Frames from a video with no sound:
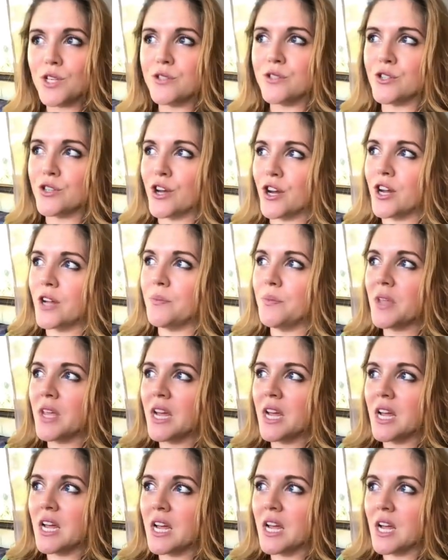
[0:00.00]
So
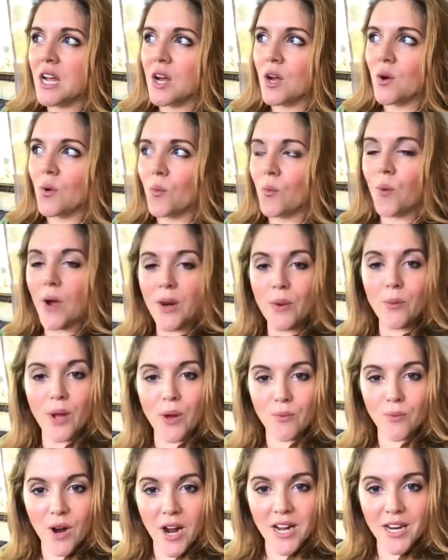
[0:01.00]
when
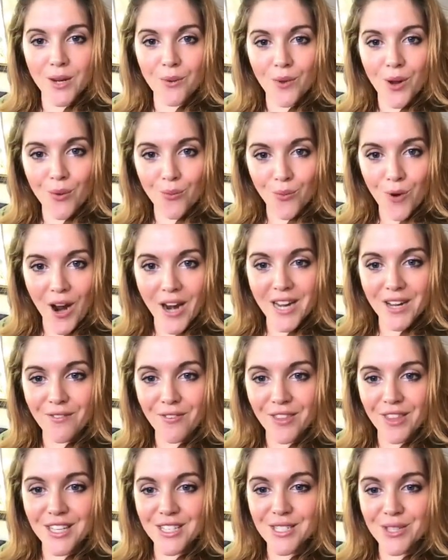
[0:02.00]
we're writing
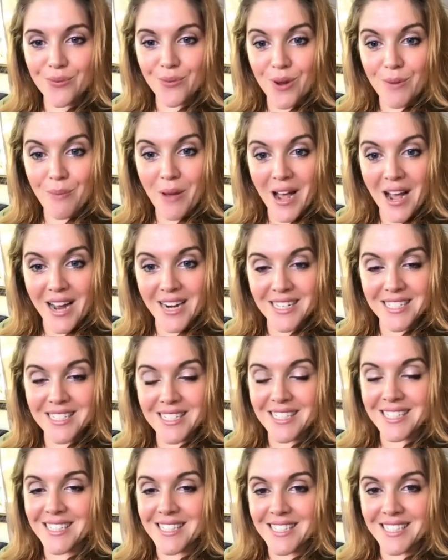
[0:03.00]
for these three parties
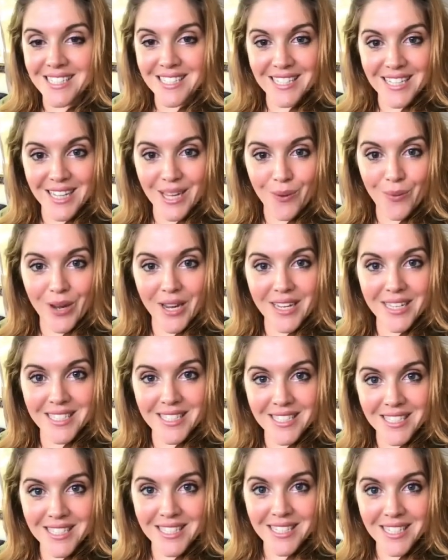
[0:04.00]
consistently. We're
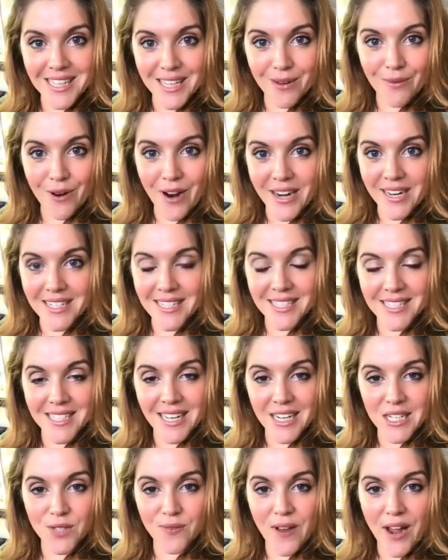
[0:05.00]
consistently writing to
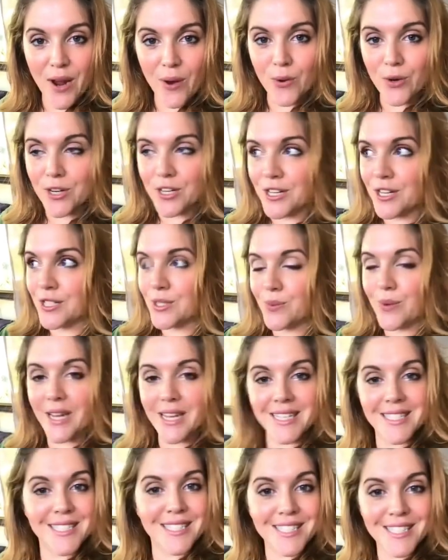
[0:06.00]
satisfy auditors, we're
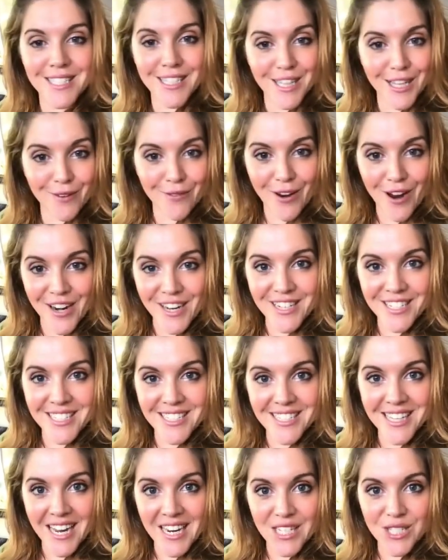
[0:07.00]
consistently writing
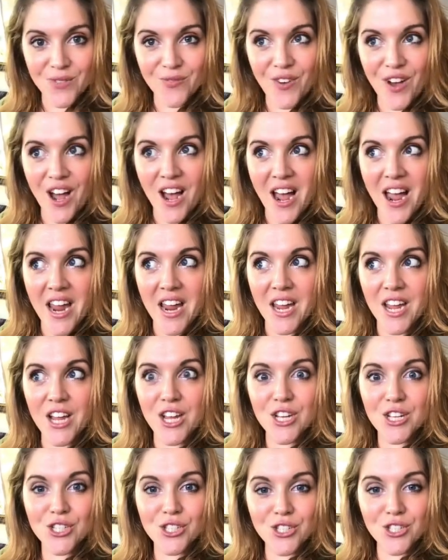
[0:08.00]
to satisfy
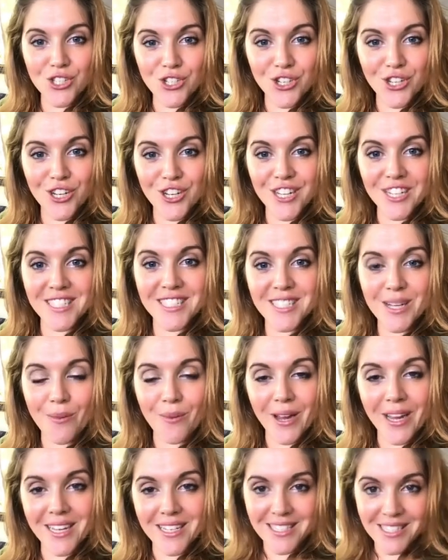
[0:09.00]
students, and
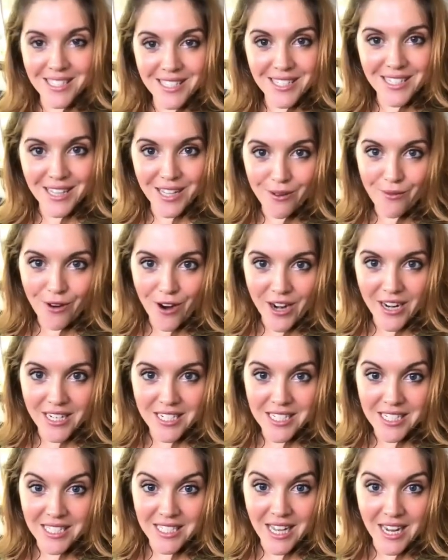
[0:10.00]
we're consistently
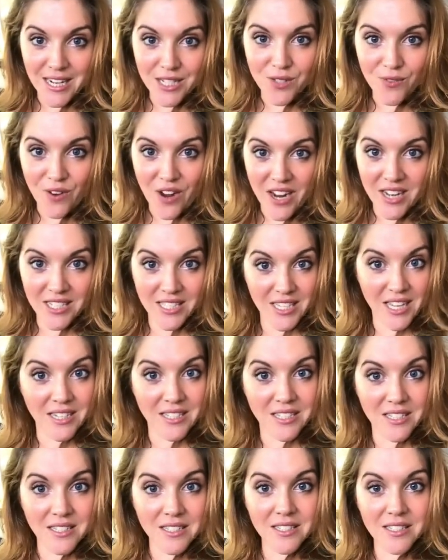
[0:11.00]
writing to satisfy
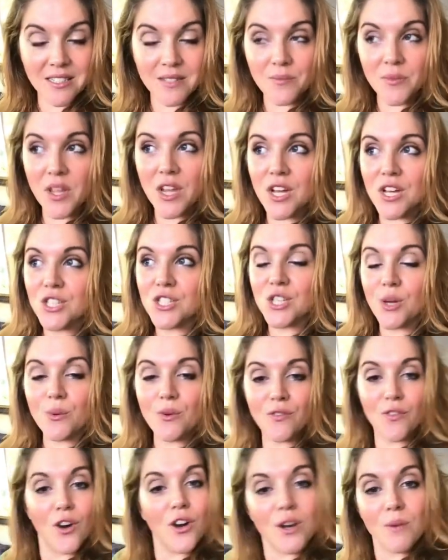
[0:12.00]
assessors. So
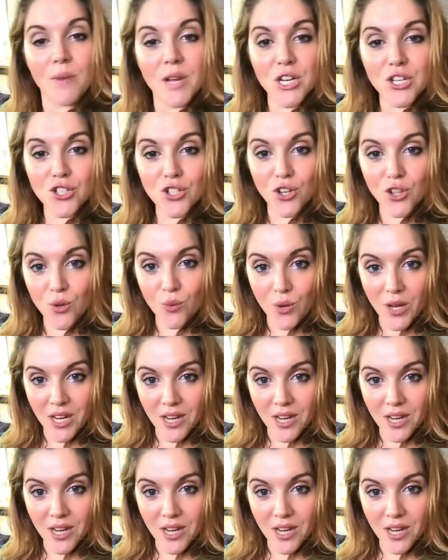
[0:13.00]
we've got to make sure that we